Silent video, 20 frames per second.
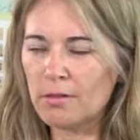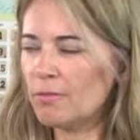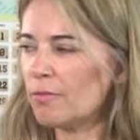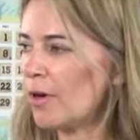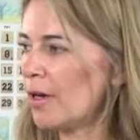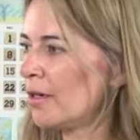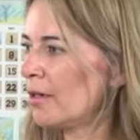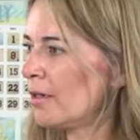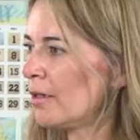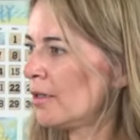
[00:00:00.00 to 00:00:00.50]

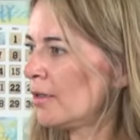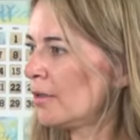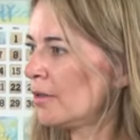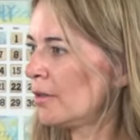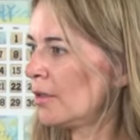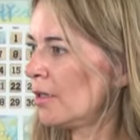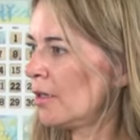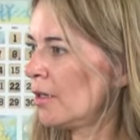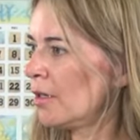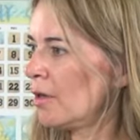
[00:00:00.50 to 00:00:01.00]
people right? are more
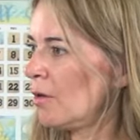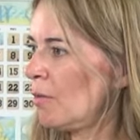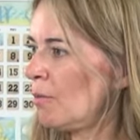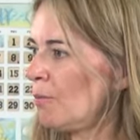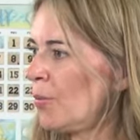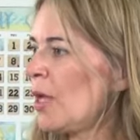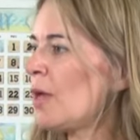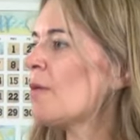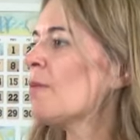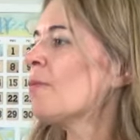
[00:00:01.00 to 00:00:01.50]
important than
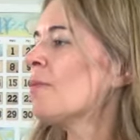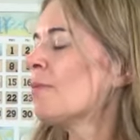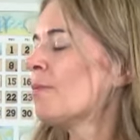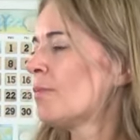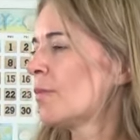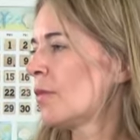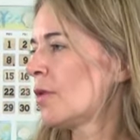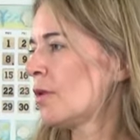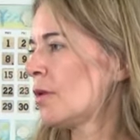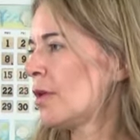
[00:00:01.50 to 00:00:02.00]
Pe-
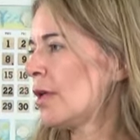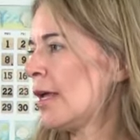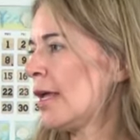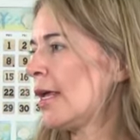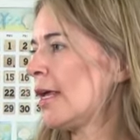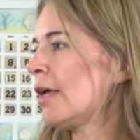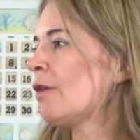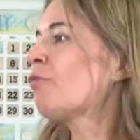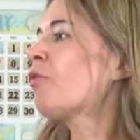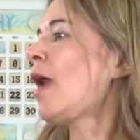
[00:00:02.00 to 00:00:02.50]
issues.
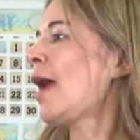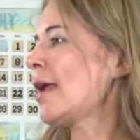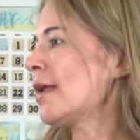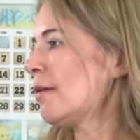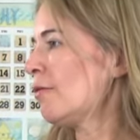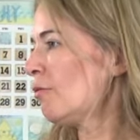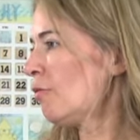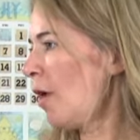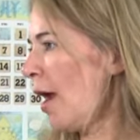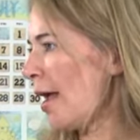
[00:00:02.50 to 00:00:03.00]
Eh, right,
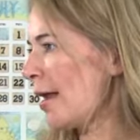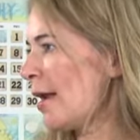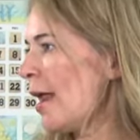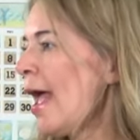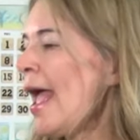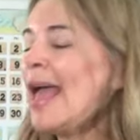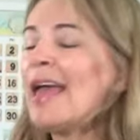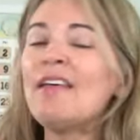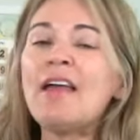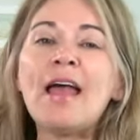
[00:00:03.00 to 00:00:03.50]
right. right.
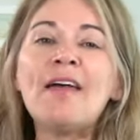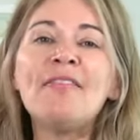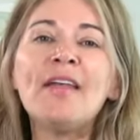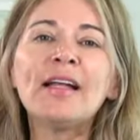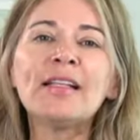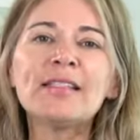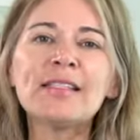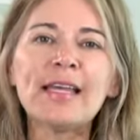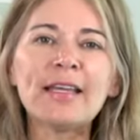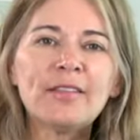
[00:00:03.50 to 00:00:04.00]
Yeah. And, and,
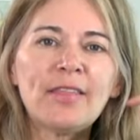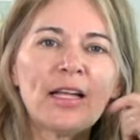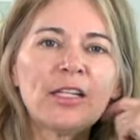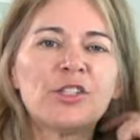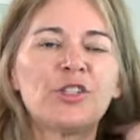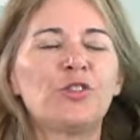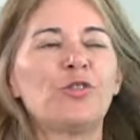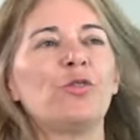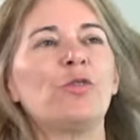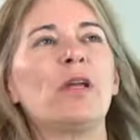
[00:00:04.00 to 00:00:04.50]
that's like
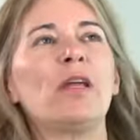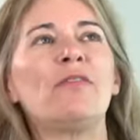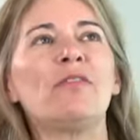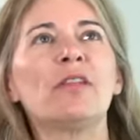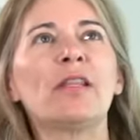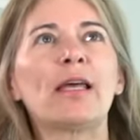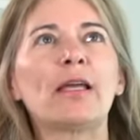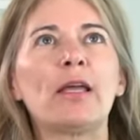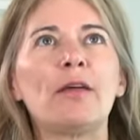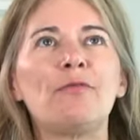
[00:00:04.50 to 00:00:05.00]
that's true
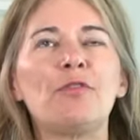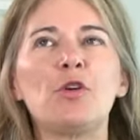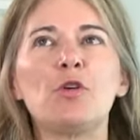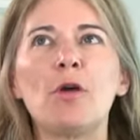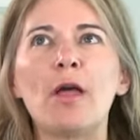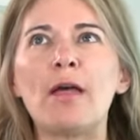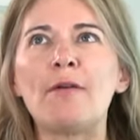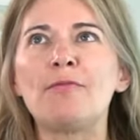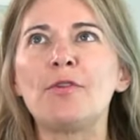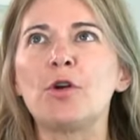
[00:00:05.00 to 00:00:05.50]
even like if you
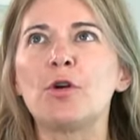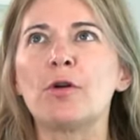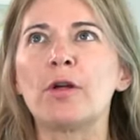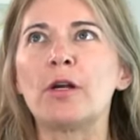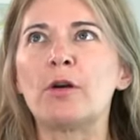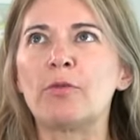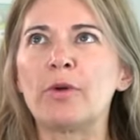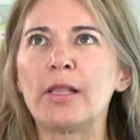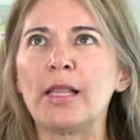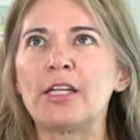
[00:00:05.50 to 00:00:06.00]
if you're
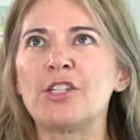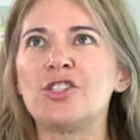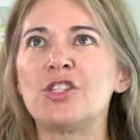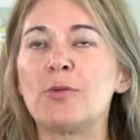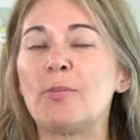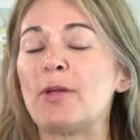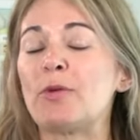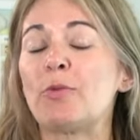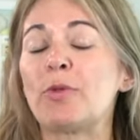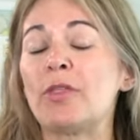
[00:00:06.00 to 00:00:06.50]
in a
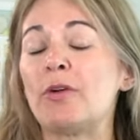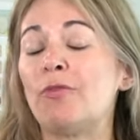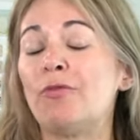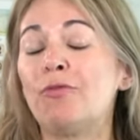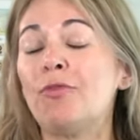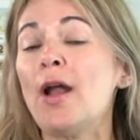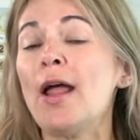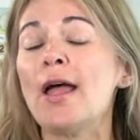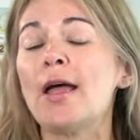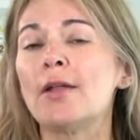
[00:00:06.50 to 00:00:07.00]
relationship with a
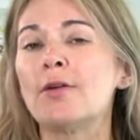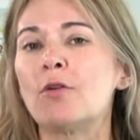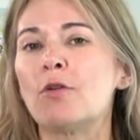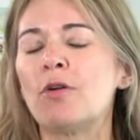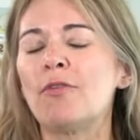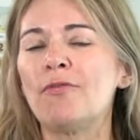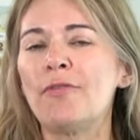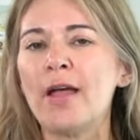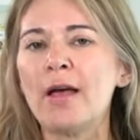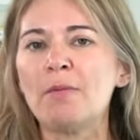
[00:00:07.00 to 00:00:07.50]
friend
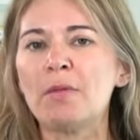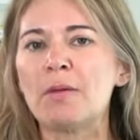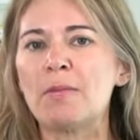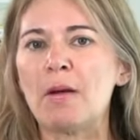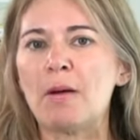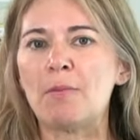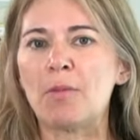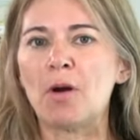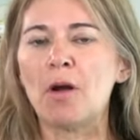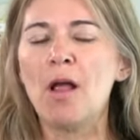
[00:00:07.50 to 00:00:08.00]
or a family
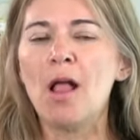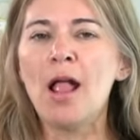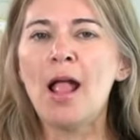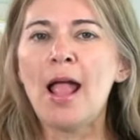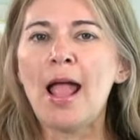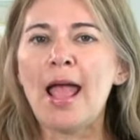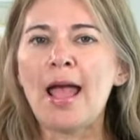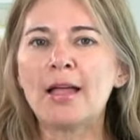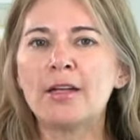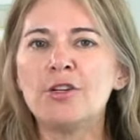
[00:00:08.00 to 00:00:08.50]
member
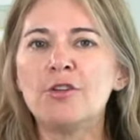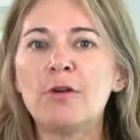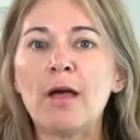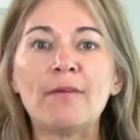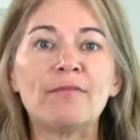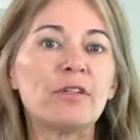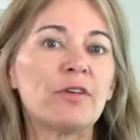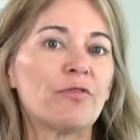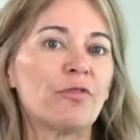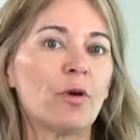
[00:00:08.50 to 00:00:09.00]
and you
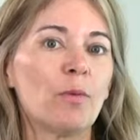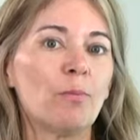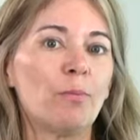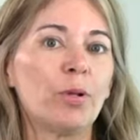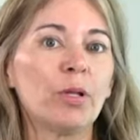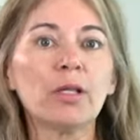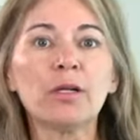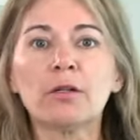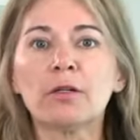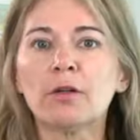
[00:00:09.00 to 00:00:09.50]
have different
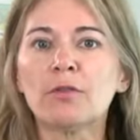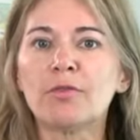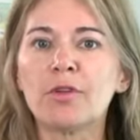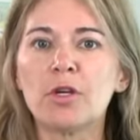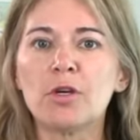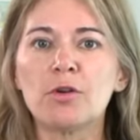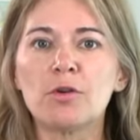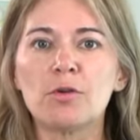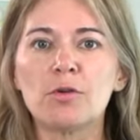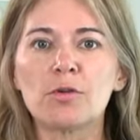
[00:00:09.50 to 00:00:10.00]
political
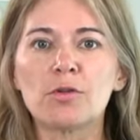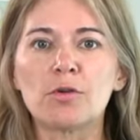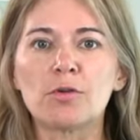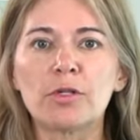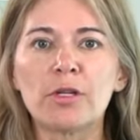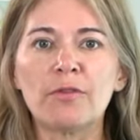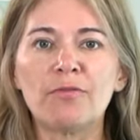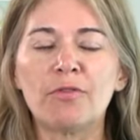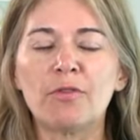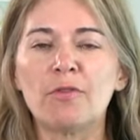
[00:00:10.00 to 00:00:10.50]
views
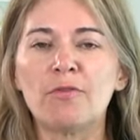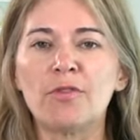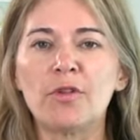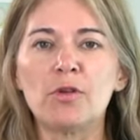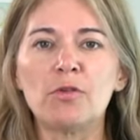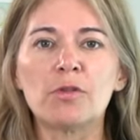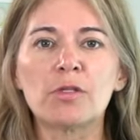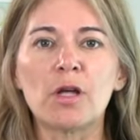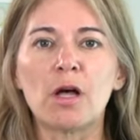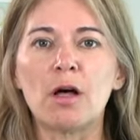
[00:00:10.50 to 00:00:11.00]
or different
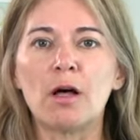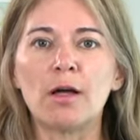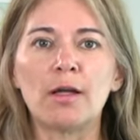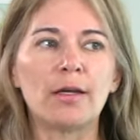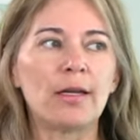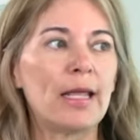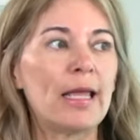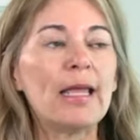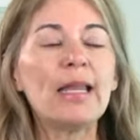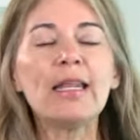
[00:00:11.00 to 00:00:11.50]
views
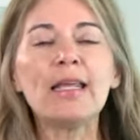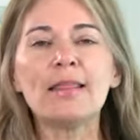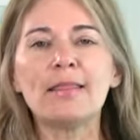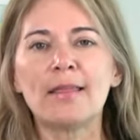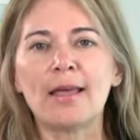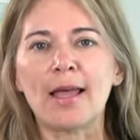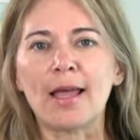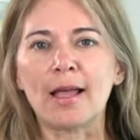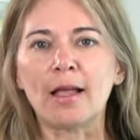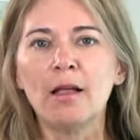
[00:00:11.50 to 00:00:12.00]
on
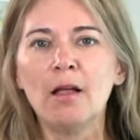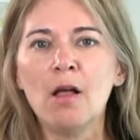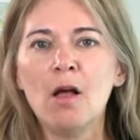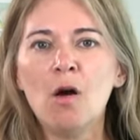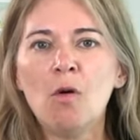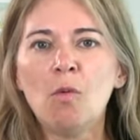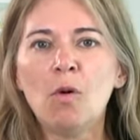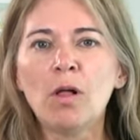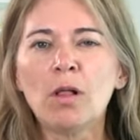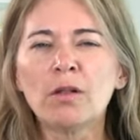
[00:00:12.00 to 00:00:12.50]
anything.
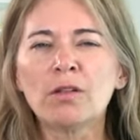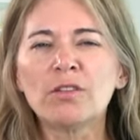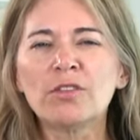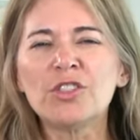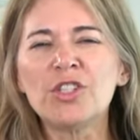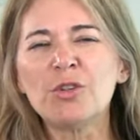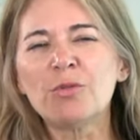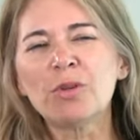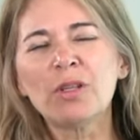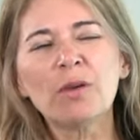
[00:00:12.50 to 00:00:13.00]
Well,
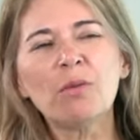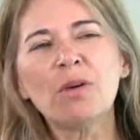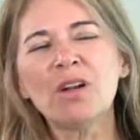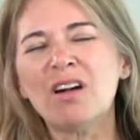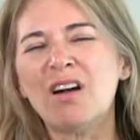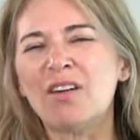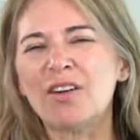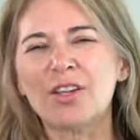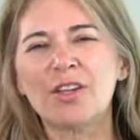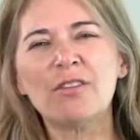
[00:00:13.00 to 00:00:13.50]
do you really
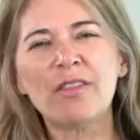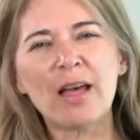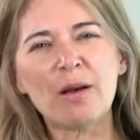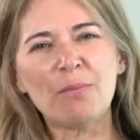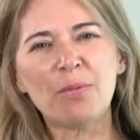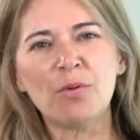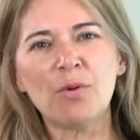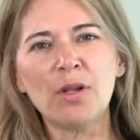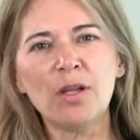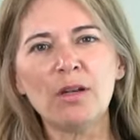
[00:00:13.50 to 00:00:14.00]
want to argue
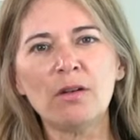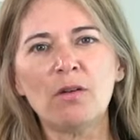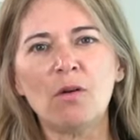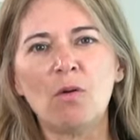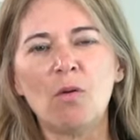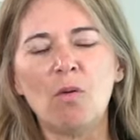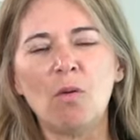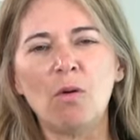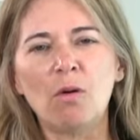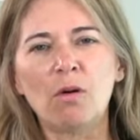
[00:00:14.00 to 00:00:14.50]
that point
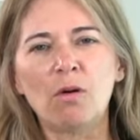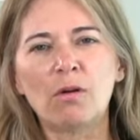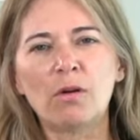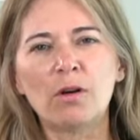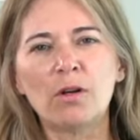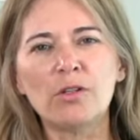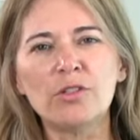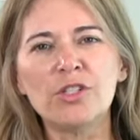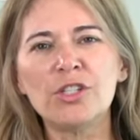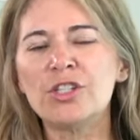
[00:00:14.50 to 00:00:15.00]

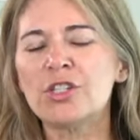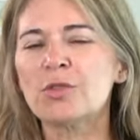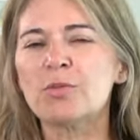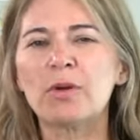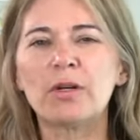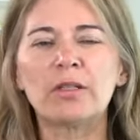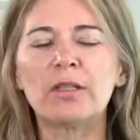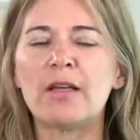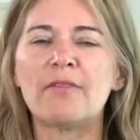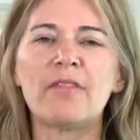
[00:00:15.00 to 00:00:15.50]
or do you just
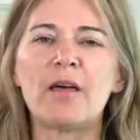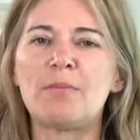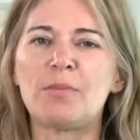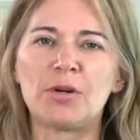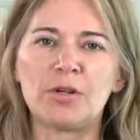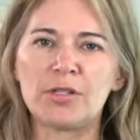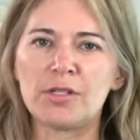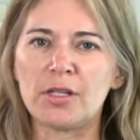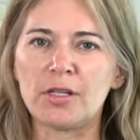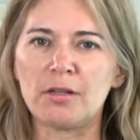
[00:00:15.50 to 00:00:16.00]
want to love that
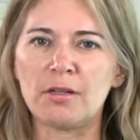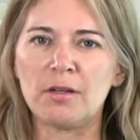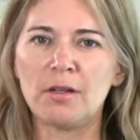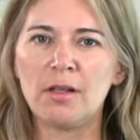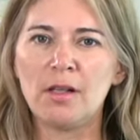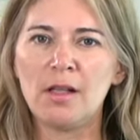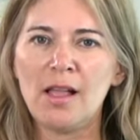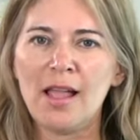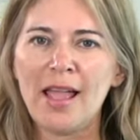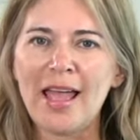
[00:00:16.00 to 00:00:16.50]
person?
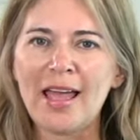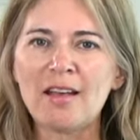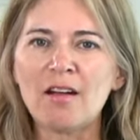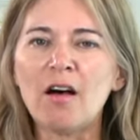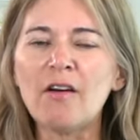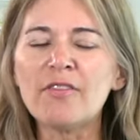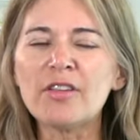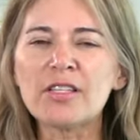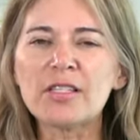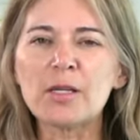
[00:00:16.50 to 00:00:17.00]
And
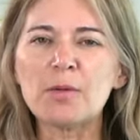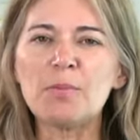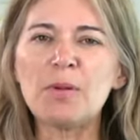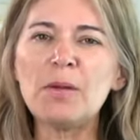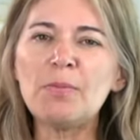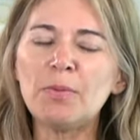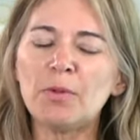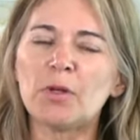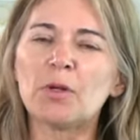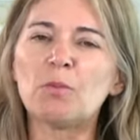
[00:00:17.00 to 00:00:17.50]
obviously,
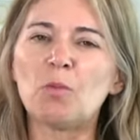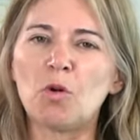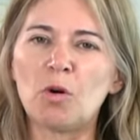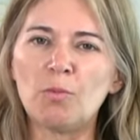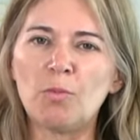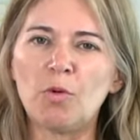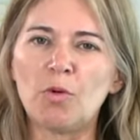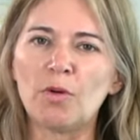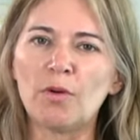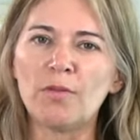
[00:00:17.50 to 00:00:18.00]
people are more
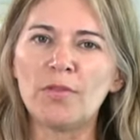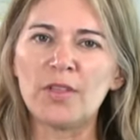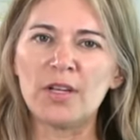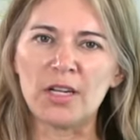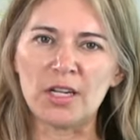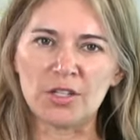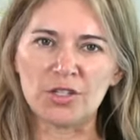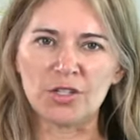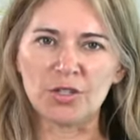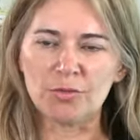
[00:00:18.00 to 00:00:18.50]
important
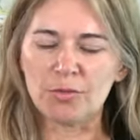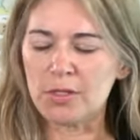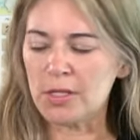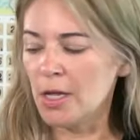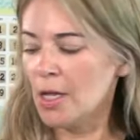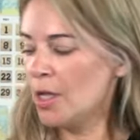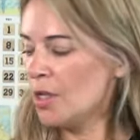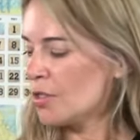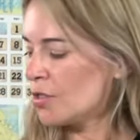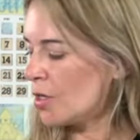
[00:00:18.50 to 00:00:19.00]
than
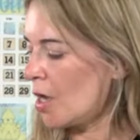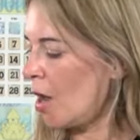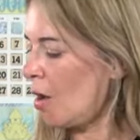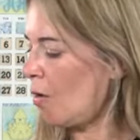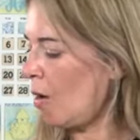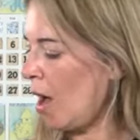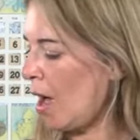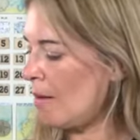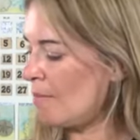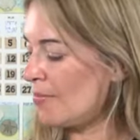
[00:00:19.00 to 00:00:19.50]
issues.
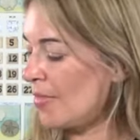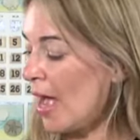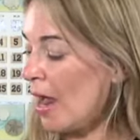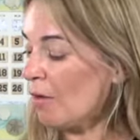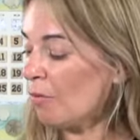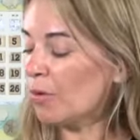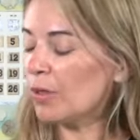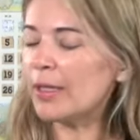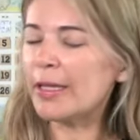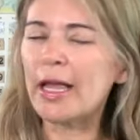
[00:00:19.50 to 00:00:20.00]
So um,
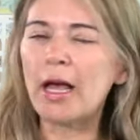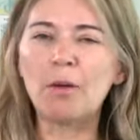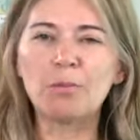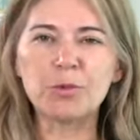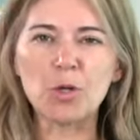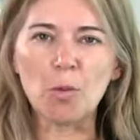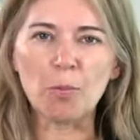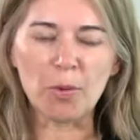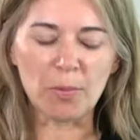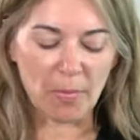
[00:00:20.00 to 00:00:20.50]
that really
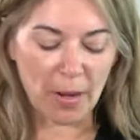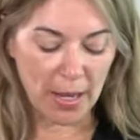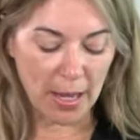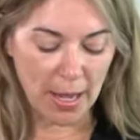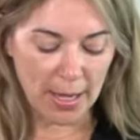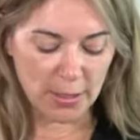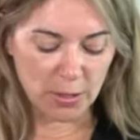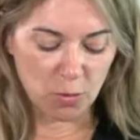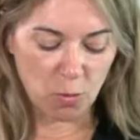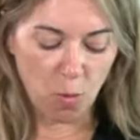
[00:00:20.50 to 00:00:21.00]
helped open my
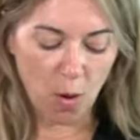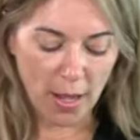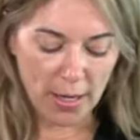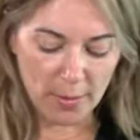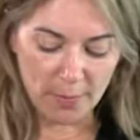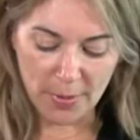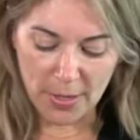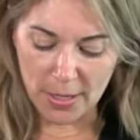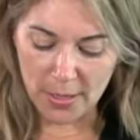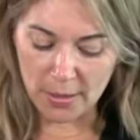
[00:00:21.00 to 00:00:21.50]
eyes
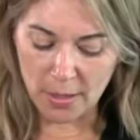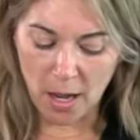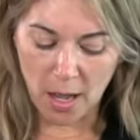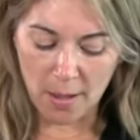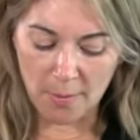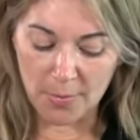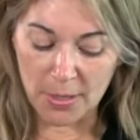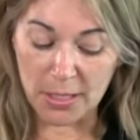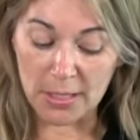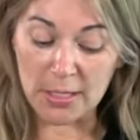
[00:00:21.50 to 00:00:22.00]
quite a bit
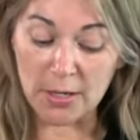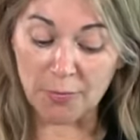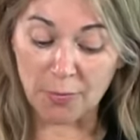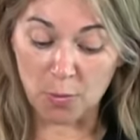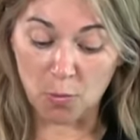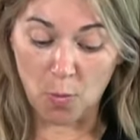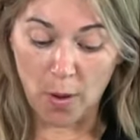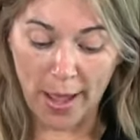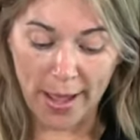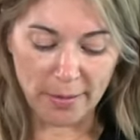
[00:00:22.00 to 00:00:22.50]
um, in a
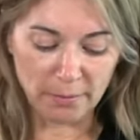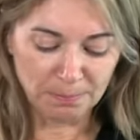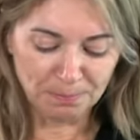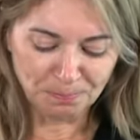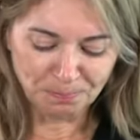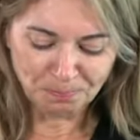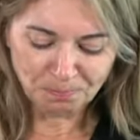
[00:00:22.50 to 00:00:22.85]
different way.